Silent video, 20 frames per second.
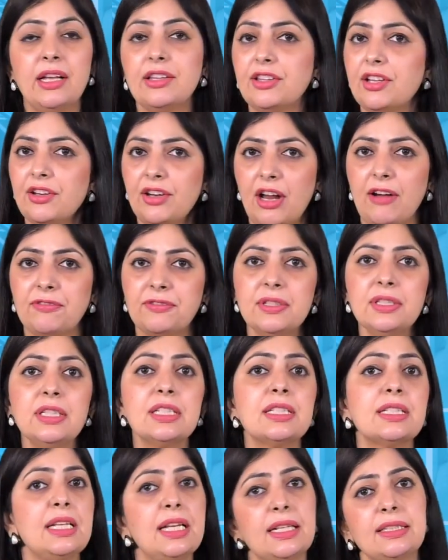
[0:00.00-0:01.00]
Thereafter, the
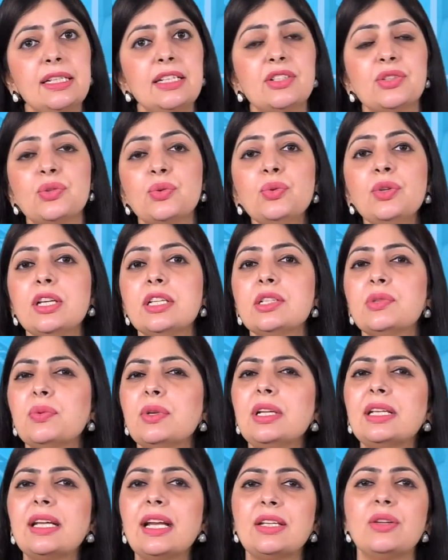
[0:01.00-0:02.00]
selected students
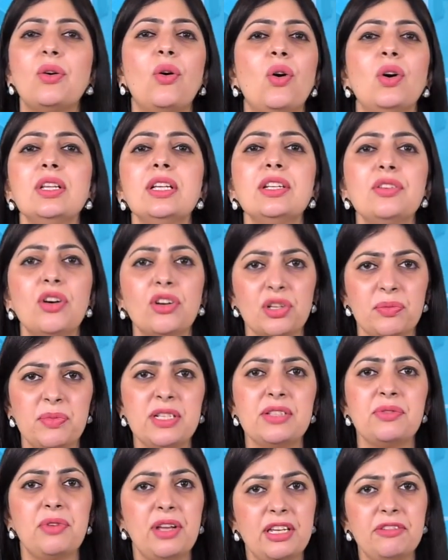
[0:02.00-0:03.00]
will get all their
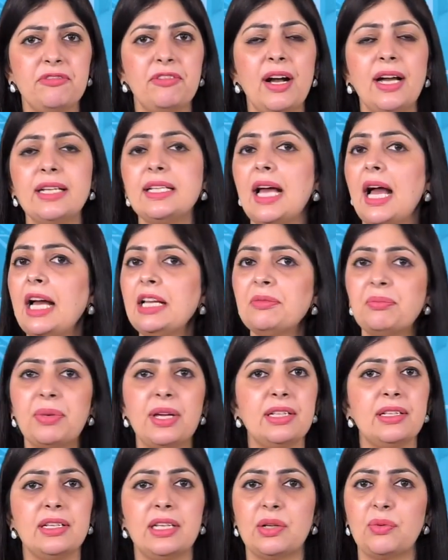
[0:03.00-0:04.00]
documents verified and pay
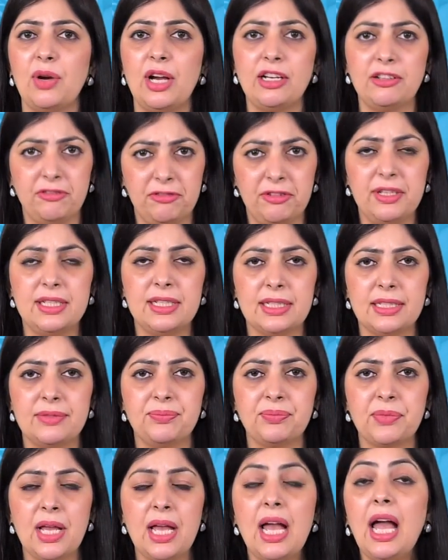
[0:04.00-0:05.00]
the required fees.
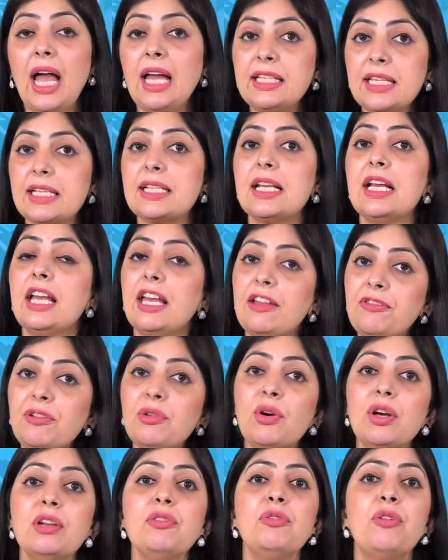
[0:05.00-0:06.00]
And yes, if you
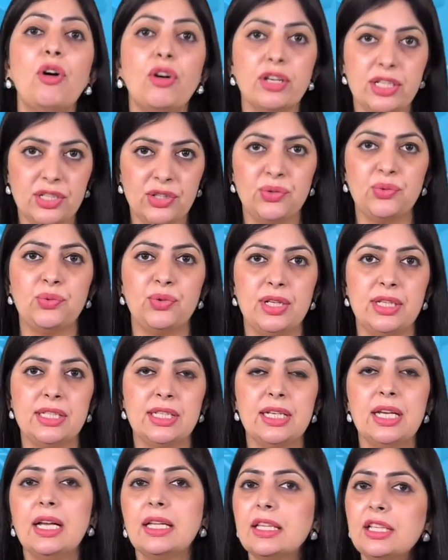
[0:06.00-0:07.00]
are a foreign student,
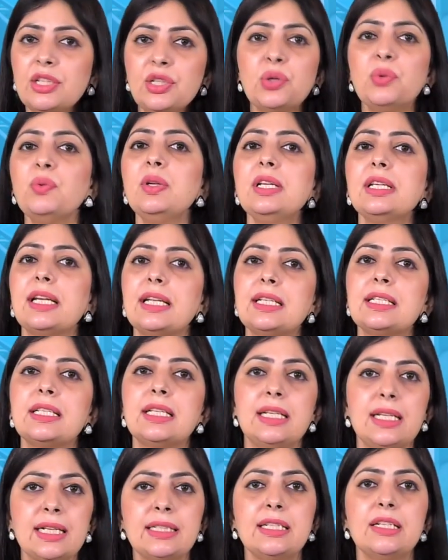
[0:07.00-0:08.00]
then you will get
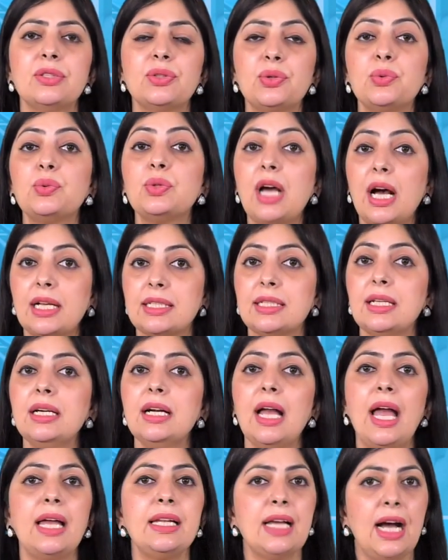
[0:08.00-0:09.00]
selected through DASA
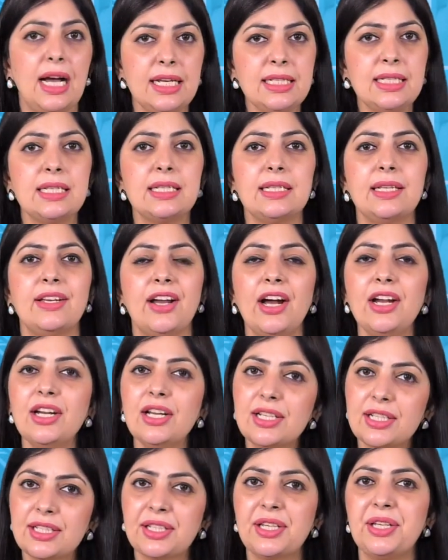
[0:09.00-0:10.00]
and ICCR
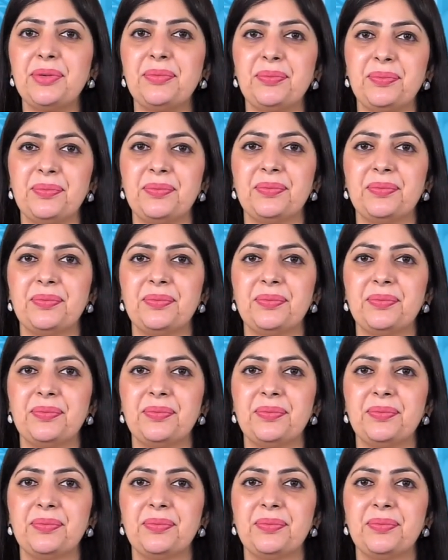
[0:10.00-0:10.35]
scheme.